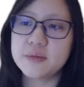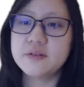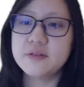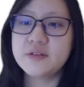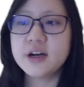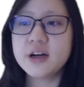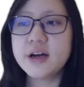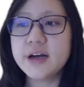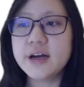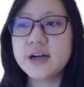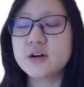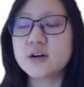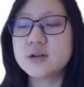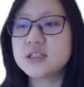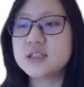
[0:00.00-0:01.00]
Fungi are
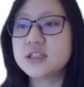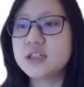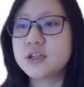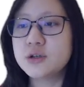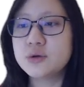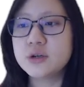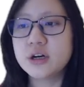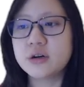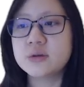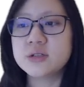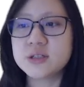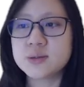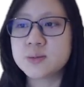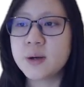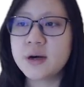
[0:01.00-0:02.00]
considered eukaryotes
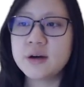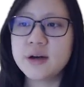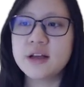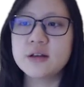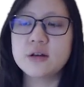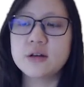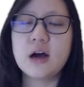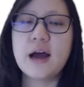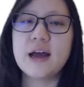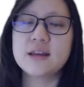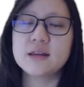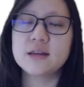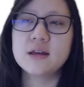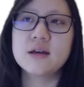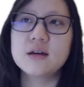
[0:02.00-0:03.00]
as well, and I
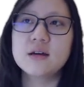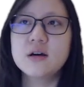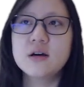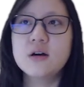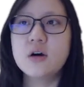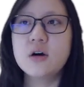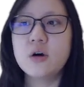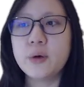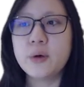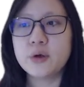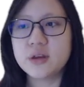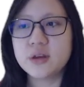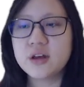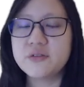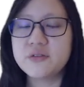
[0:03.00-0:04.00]
think when you
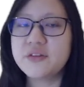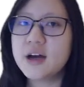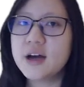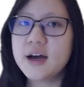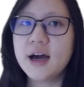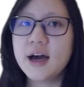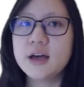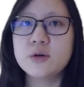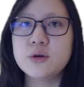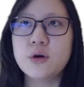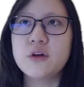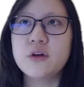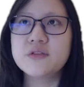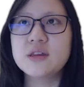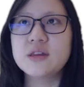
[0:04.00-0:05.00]
think of fungi, you
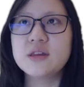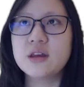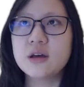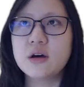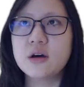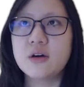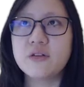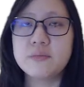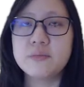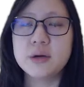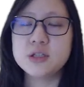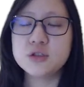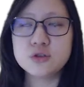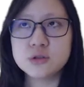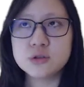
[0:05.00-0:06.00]
often think of
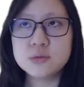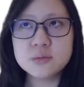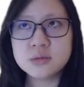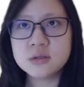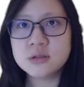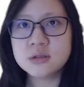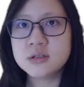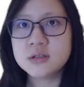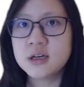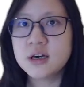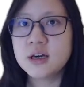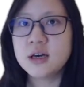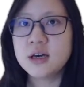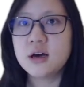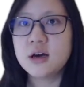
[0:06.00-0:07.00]
mushrooms
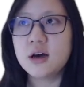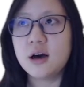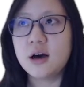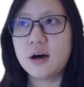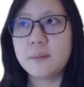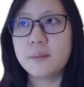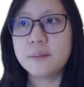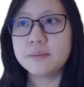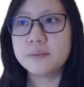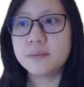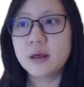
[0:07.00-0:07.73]
um,